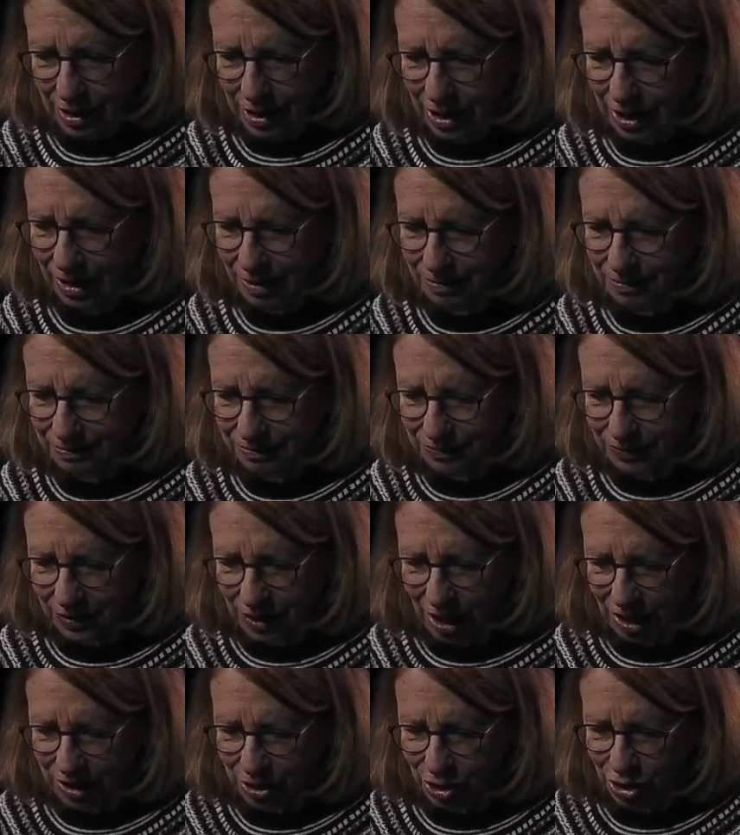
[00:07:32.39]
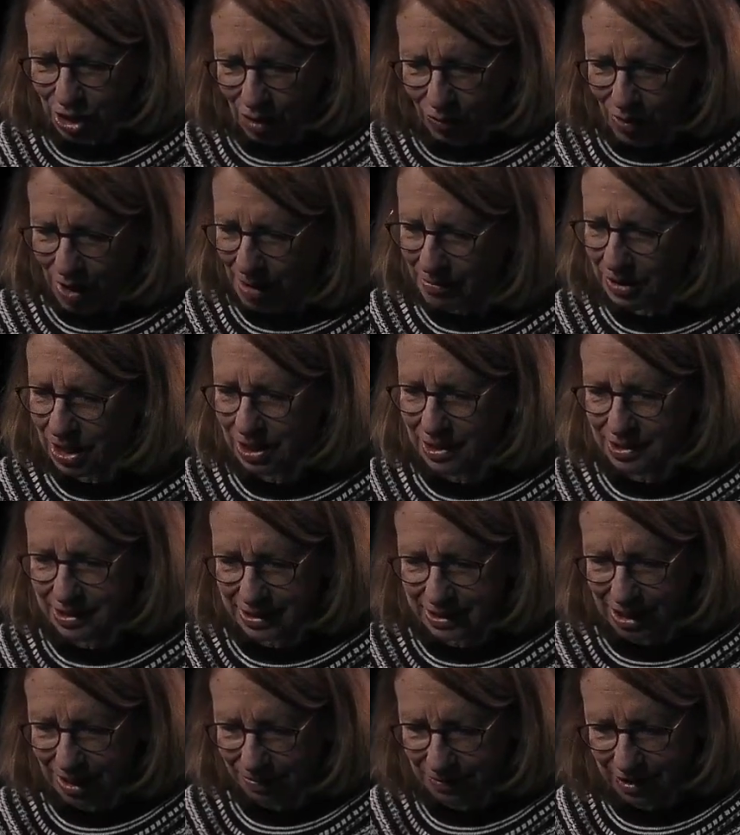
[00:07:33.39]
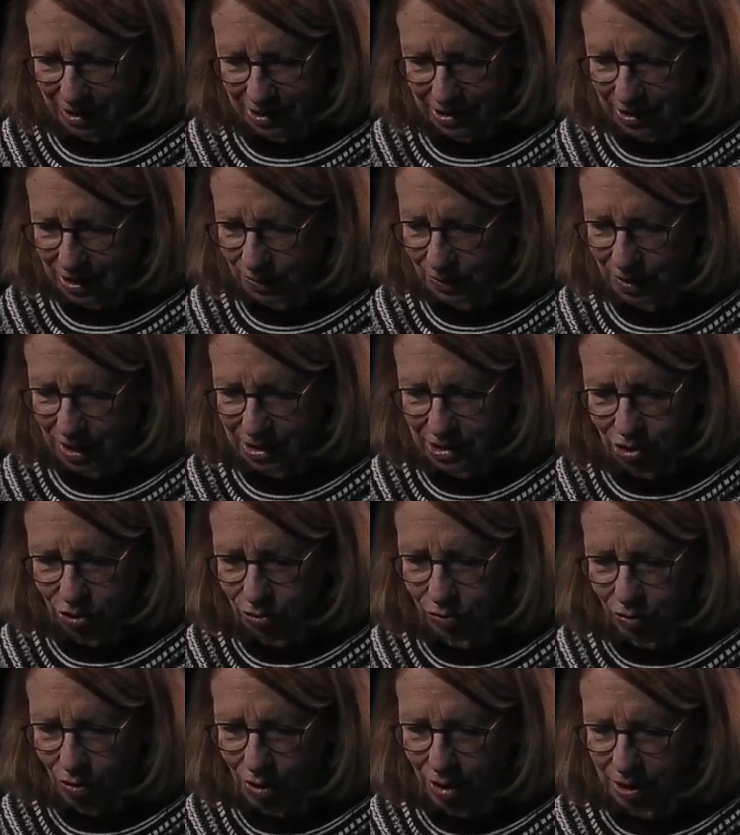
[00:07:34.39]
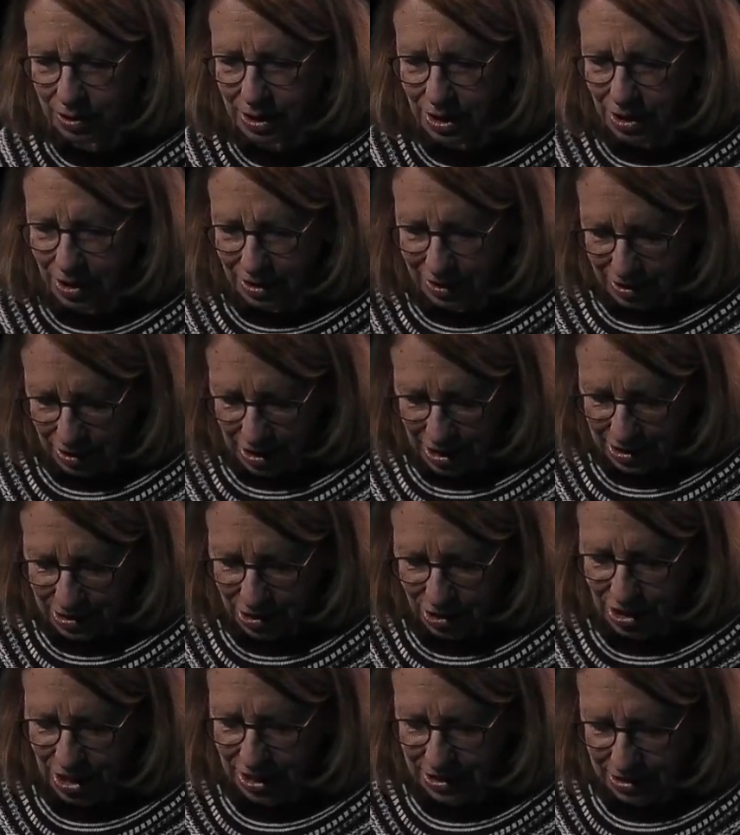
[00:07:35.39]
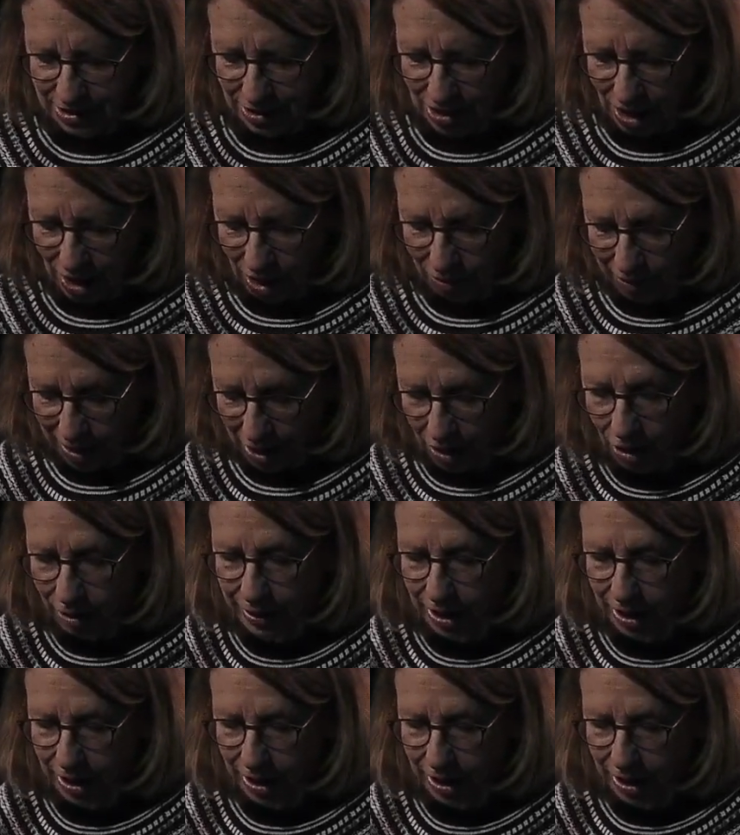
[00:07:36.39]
I'm going to skip this because it's too long. It's, all right.